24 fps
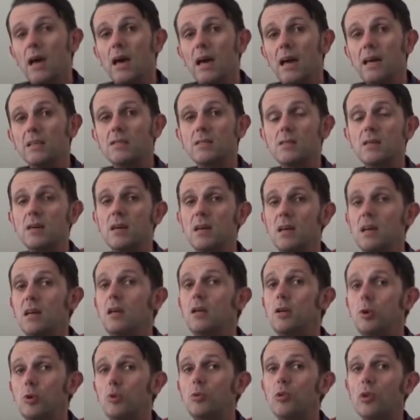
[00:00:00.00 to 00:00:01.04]
is that
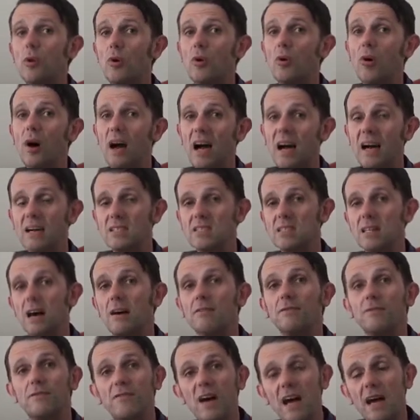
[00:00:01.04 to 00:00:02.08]
EU law has
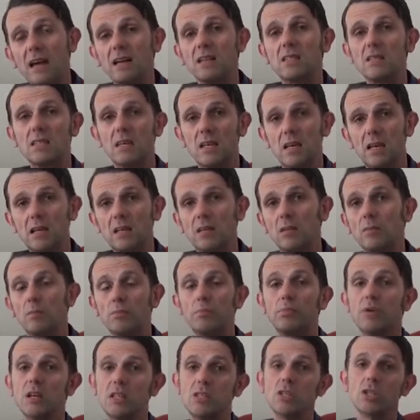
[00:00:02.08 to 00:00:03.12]
effect in
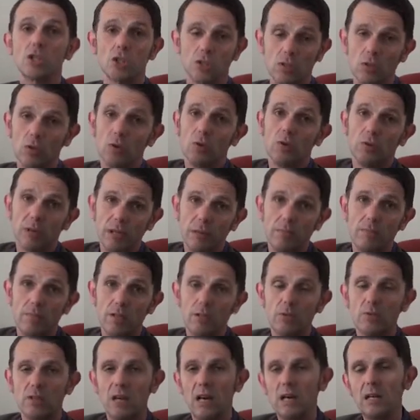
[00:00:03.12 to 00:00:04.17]
British law, in
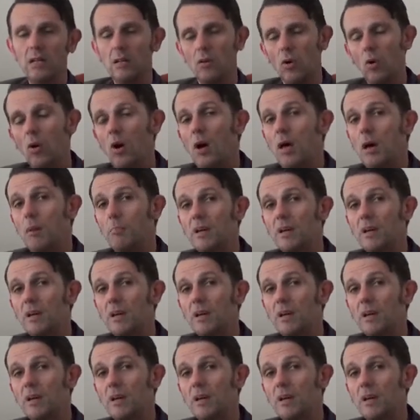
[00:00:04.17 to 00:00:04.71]
UK law,